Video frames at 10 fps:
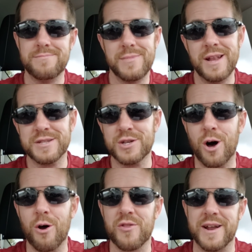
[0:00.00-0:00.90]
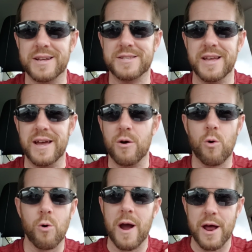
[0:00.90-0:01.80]
He doesn't call her the next day
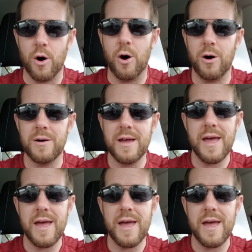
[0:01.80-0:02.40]
or at all.